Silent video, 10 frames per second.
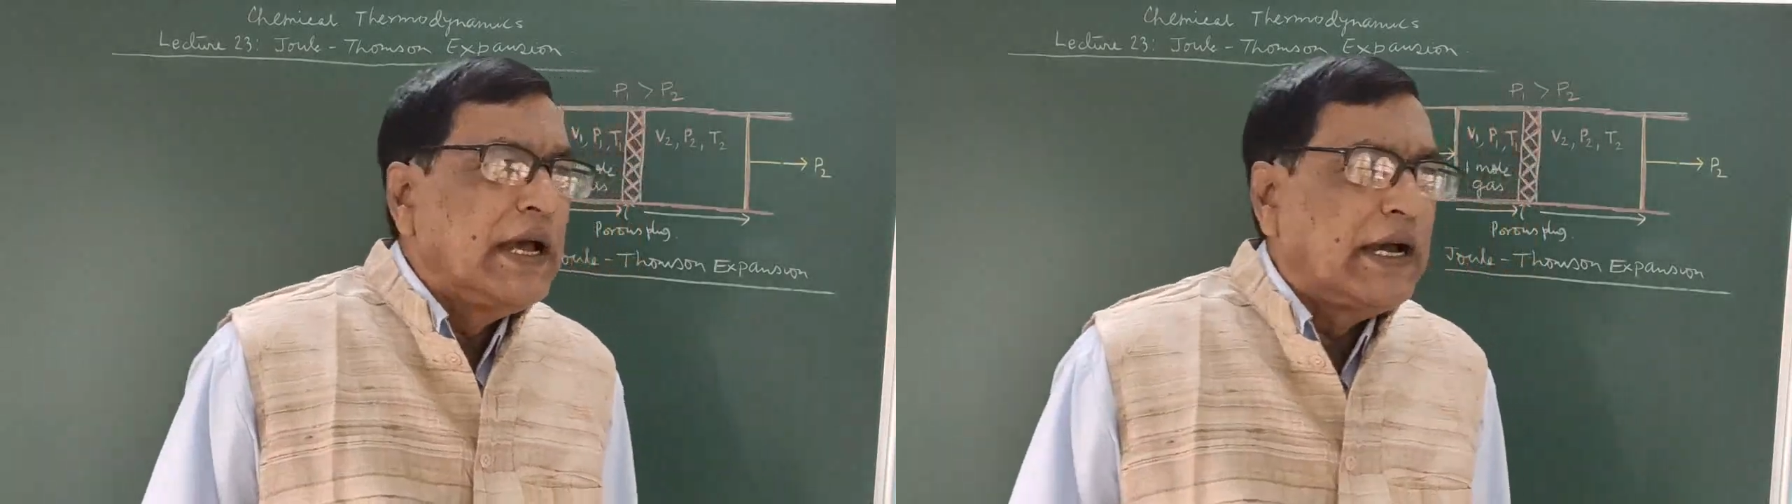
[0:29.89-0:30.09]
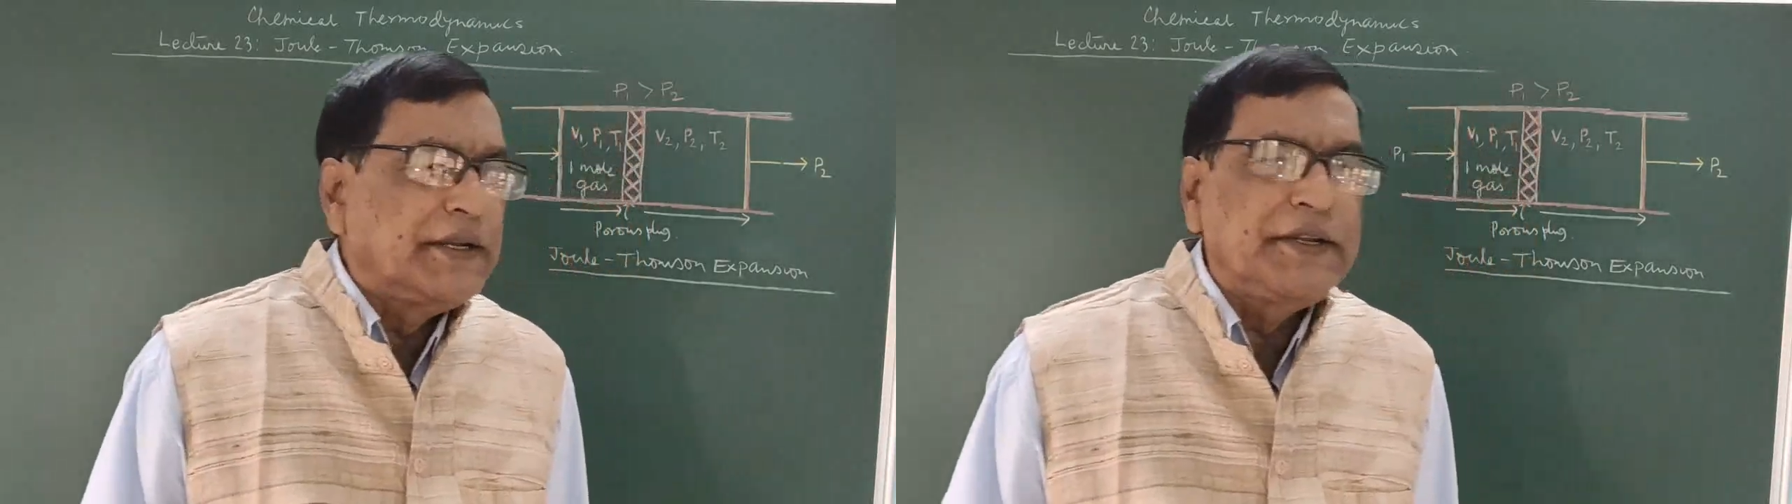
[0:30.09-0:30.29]

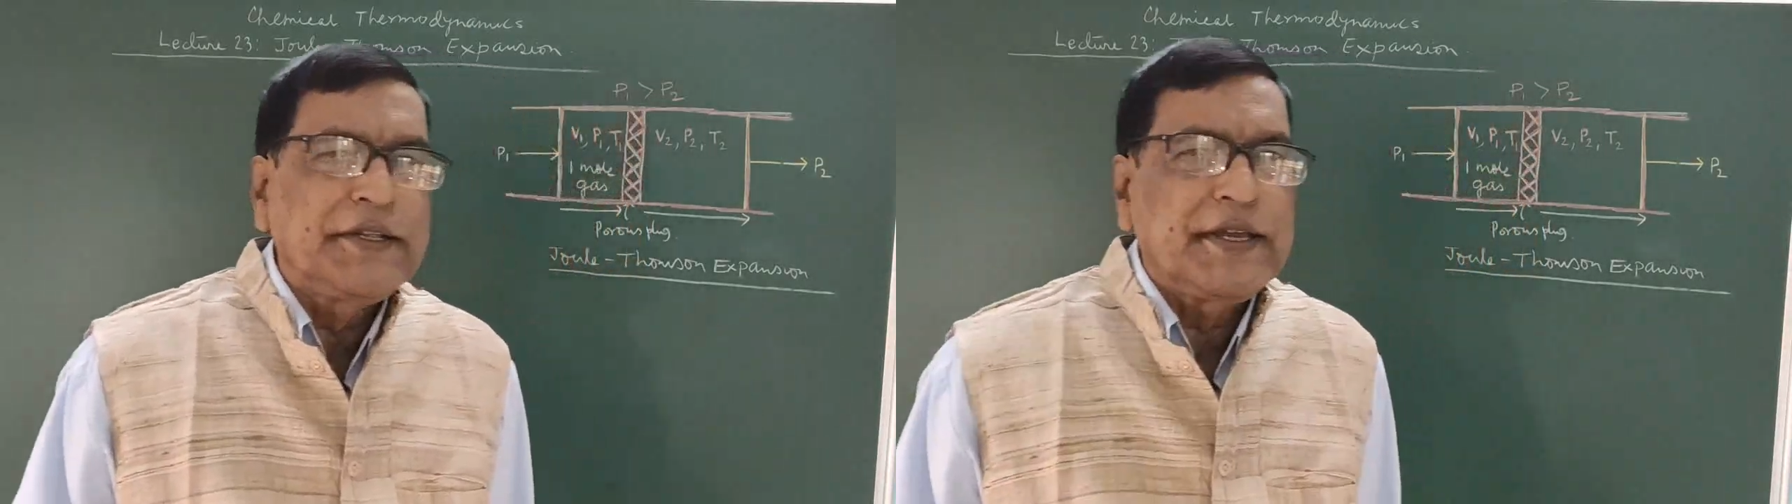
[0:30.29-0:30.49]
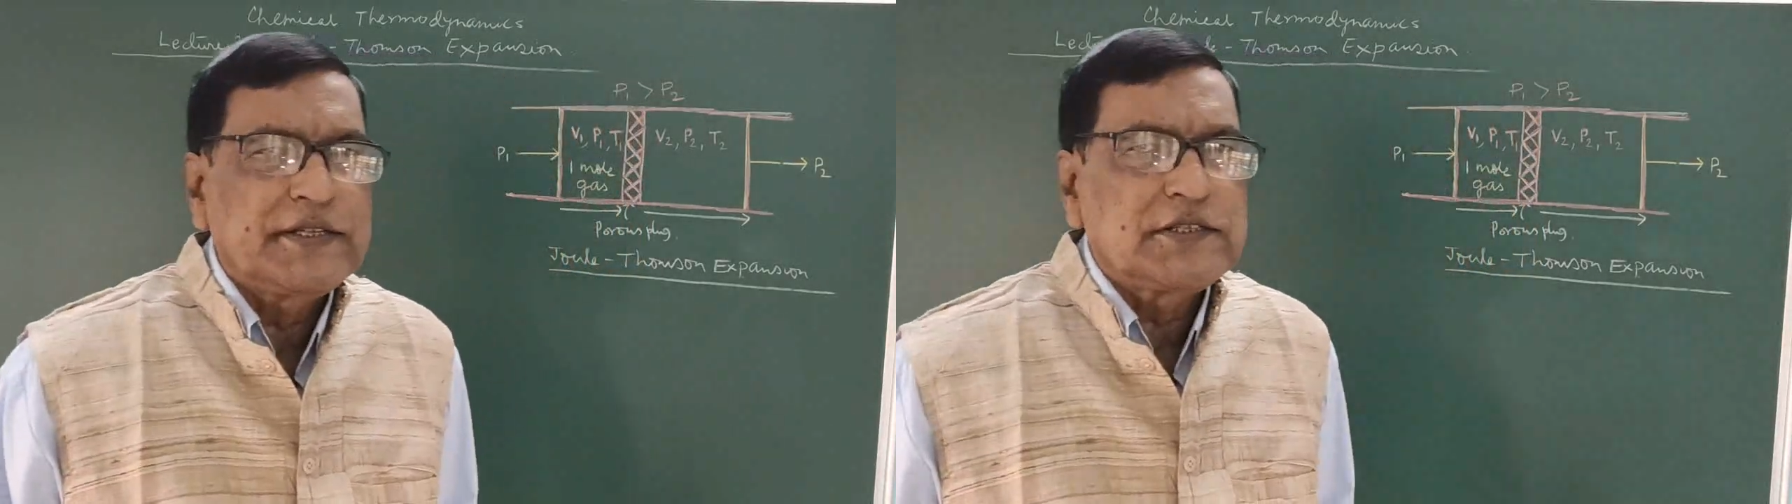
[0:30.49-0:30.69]
And
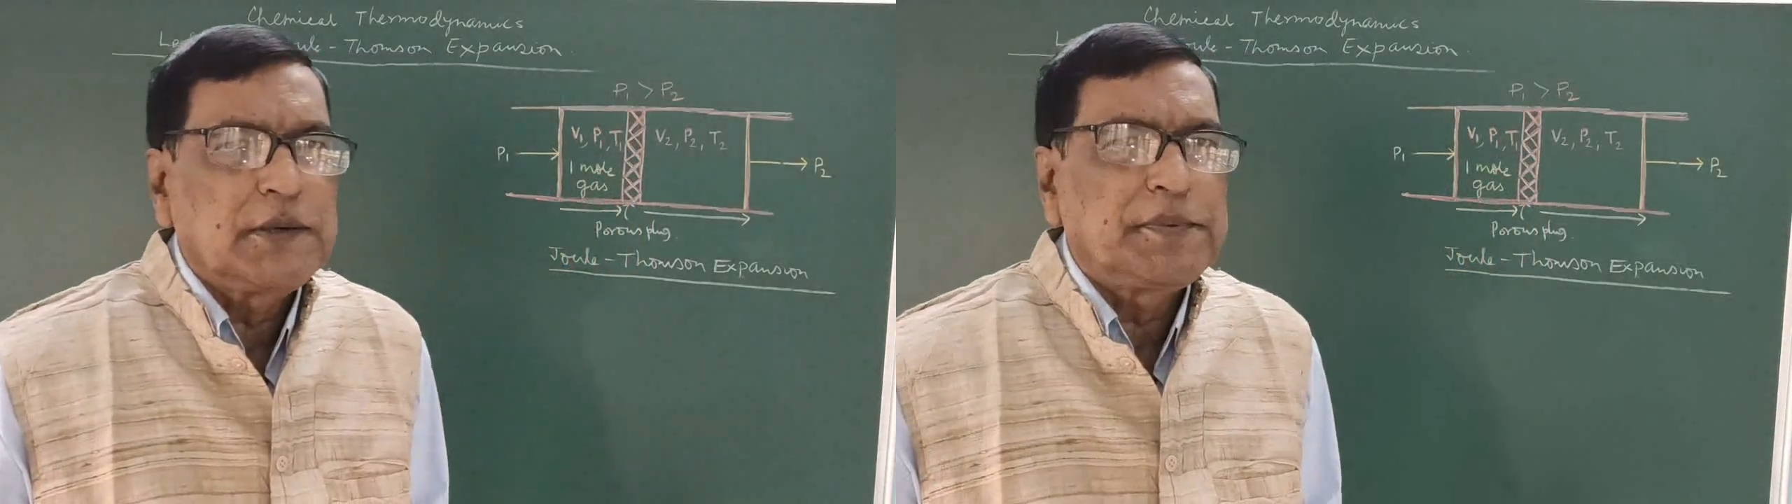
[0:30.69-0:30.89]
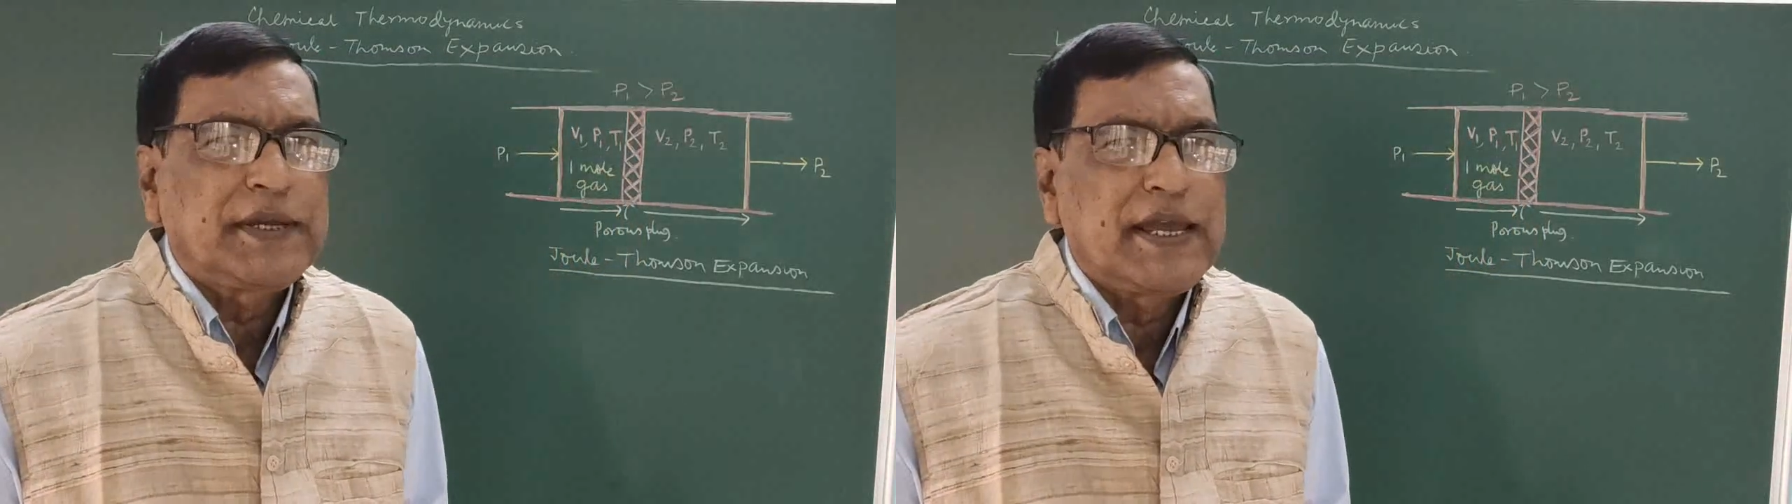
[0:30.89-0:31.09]
in case
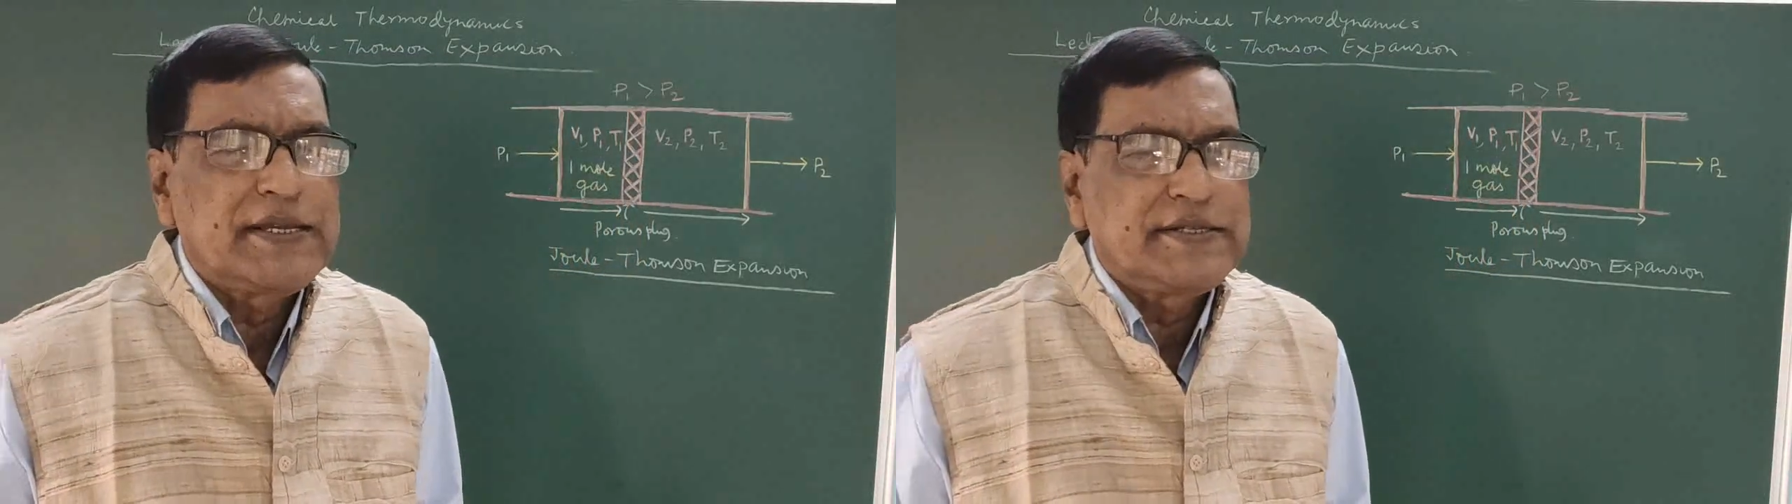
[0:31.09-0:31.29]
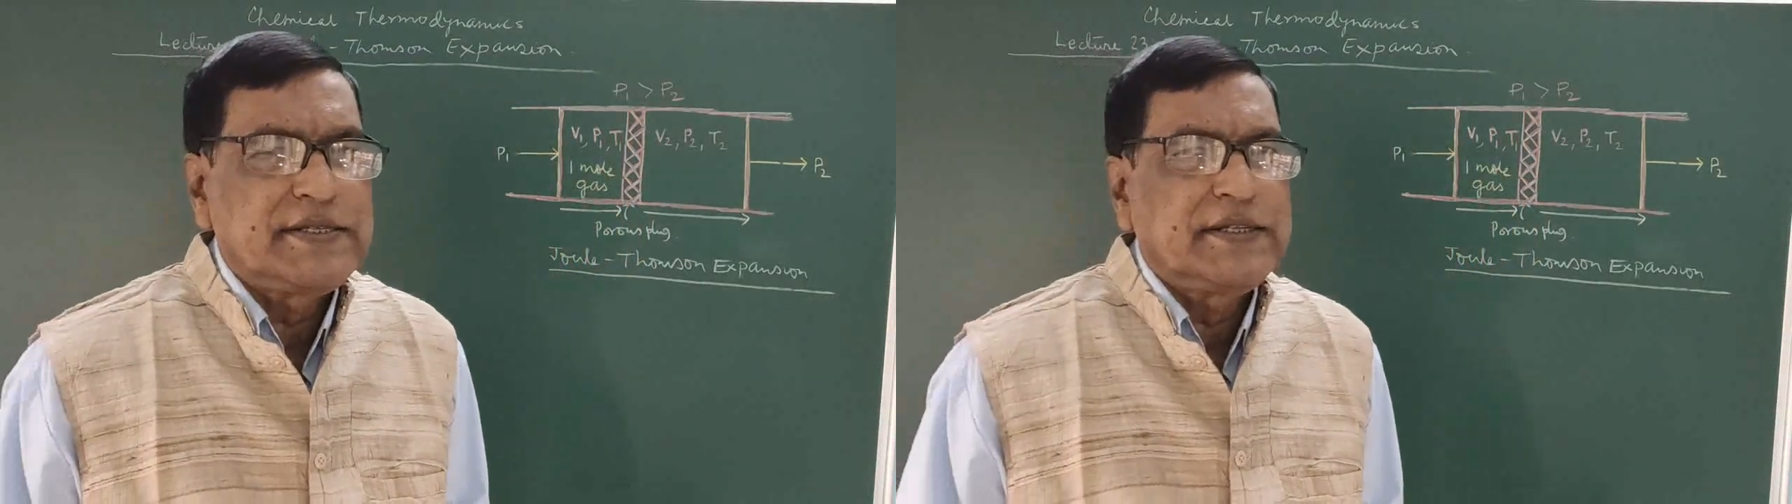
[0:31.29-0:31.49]
of gas,